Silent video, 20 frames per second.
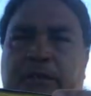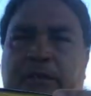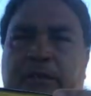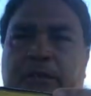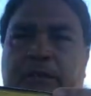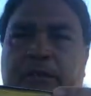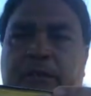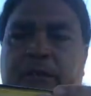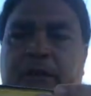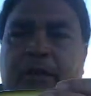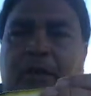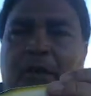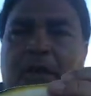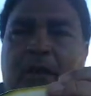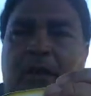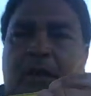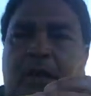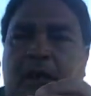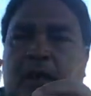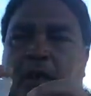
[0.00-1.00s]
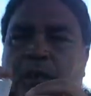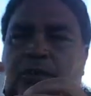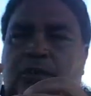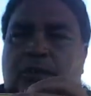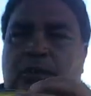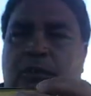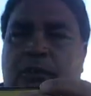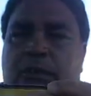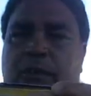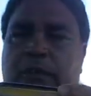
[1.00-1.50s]
and I'll soak it down on
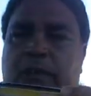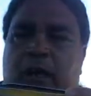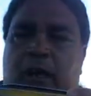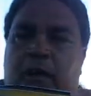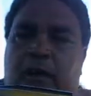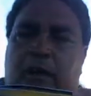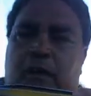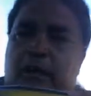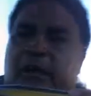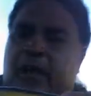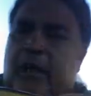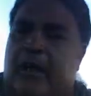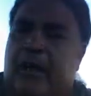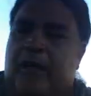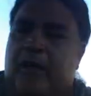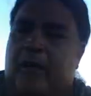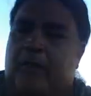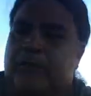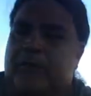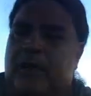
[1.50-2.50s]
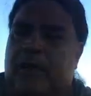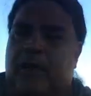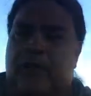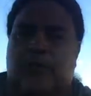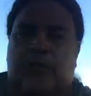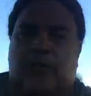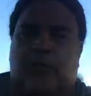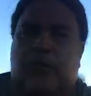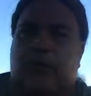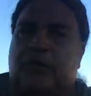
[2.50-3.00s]
that. I'm telling you, it works on
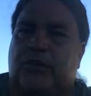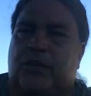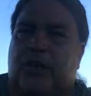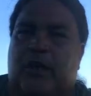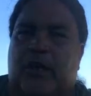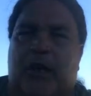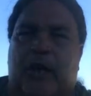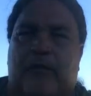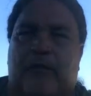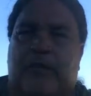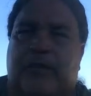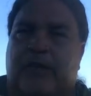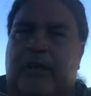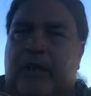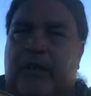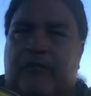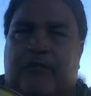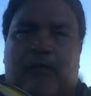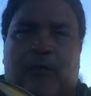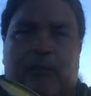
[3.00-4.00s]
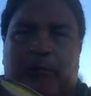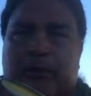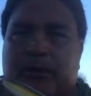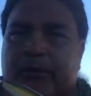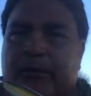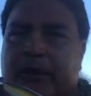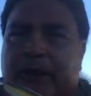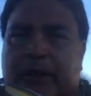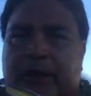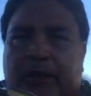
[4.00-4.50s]
everything from bluegill to
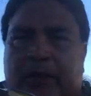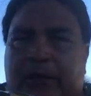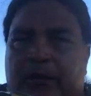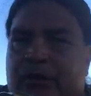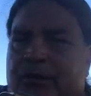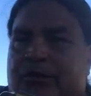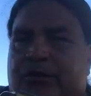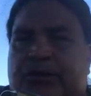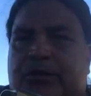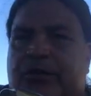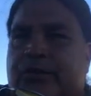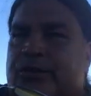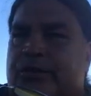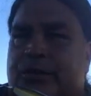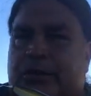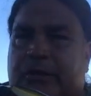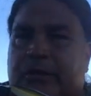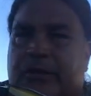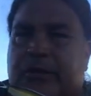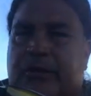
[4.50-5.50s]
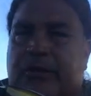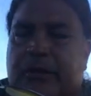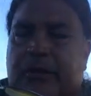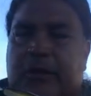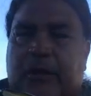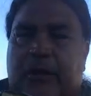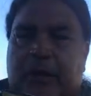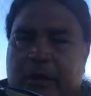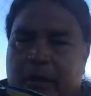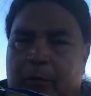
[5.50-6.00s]
sturgeon. But I
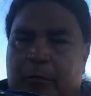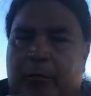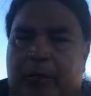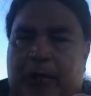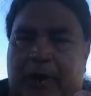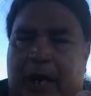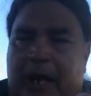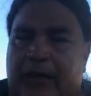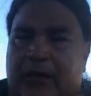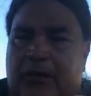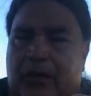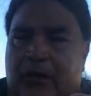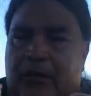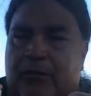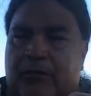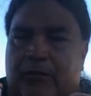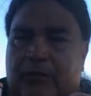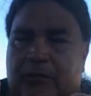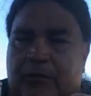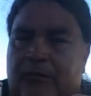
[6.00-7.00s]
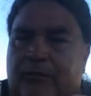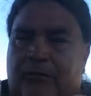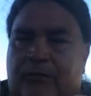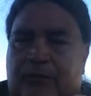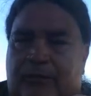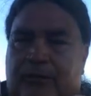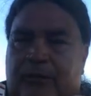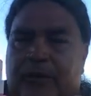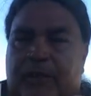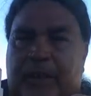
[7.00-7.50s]
don't forget it
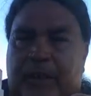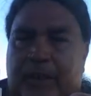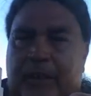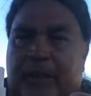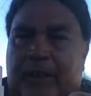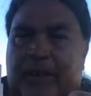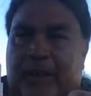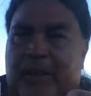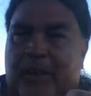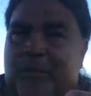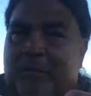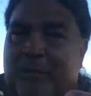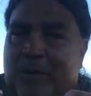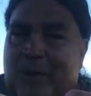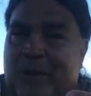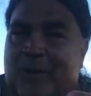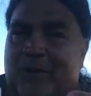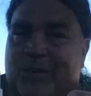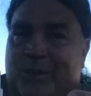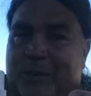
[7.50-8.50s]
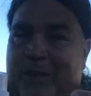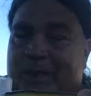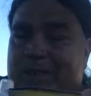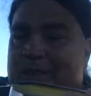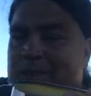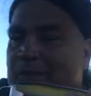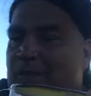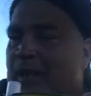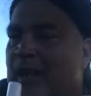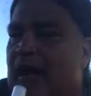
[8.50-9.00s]
in the boat, especially in
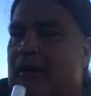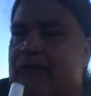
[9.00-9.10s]
catfishing. I